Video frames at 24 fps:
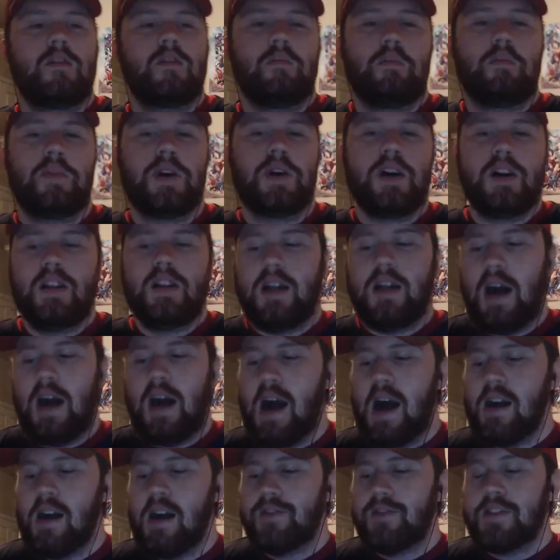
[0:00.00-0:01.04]
But
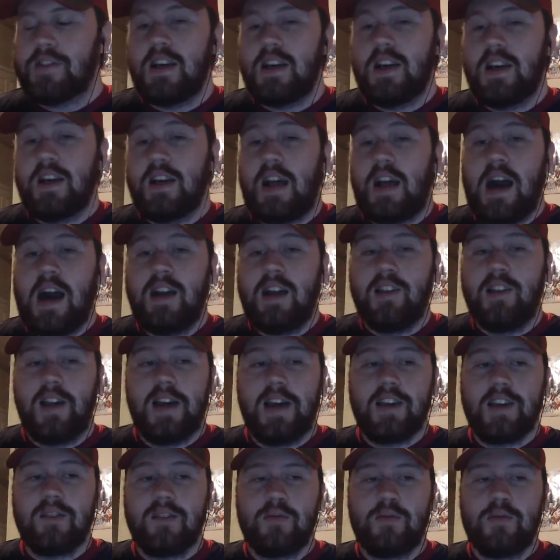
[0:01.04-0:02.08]
I've said I
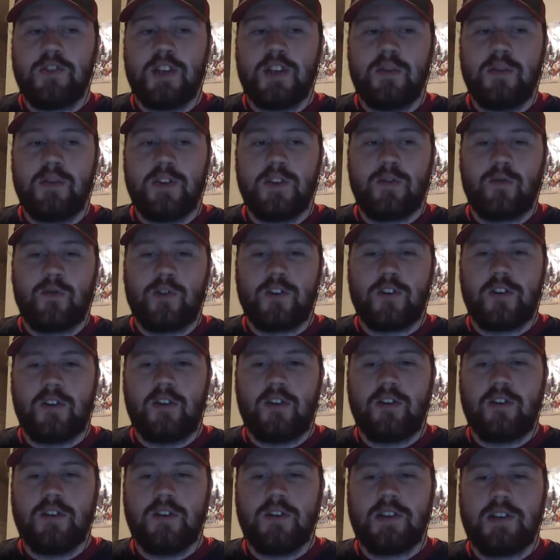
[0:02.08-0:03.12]
liked Buscema's work
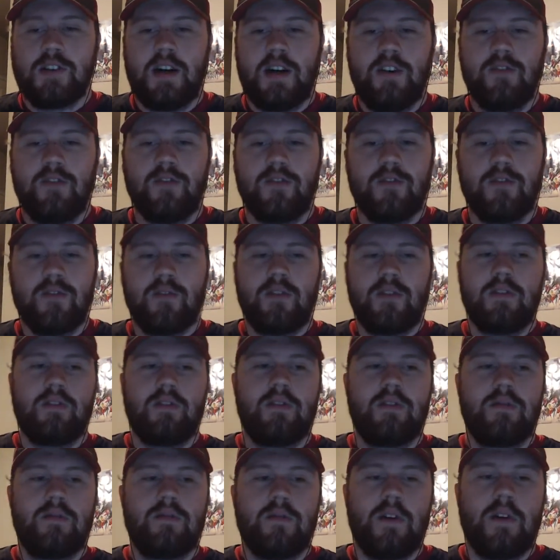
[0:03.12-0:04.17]
on this title
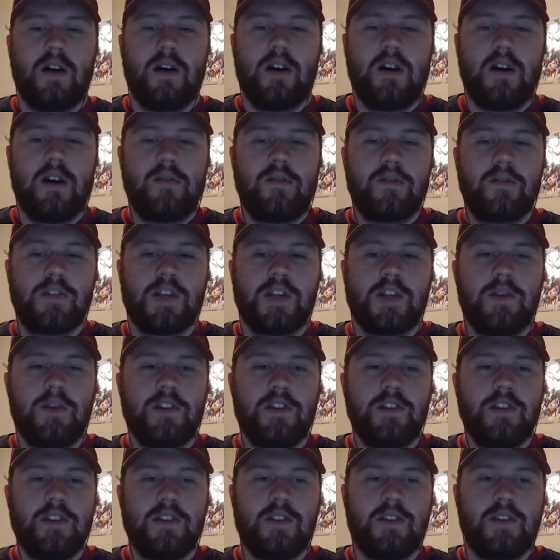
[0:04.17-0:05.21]
for some of
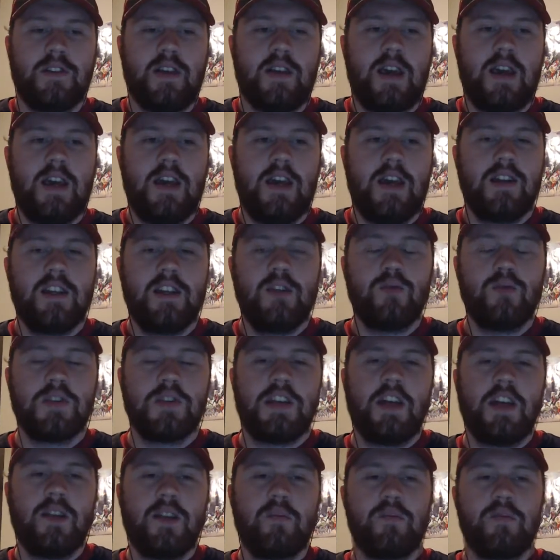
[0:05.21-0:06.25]
this, and he was
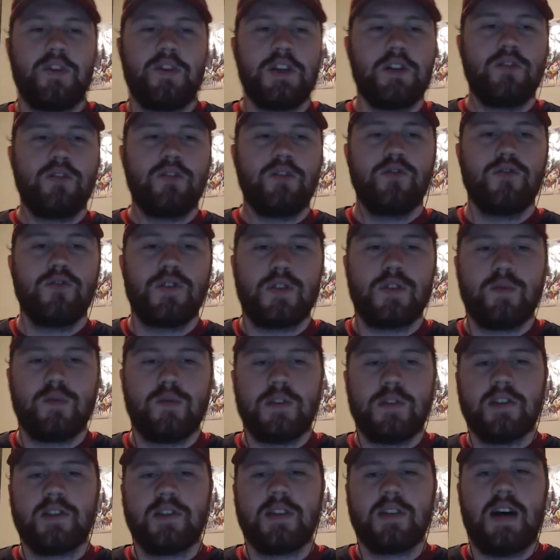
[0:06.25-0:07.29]
getting pretty loose with
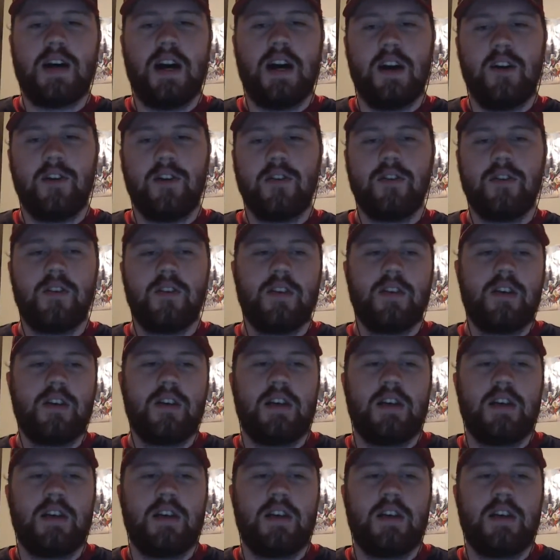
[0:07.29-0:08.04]
his style,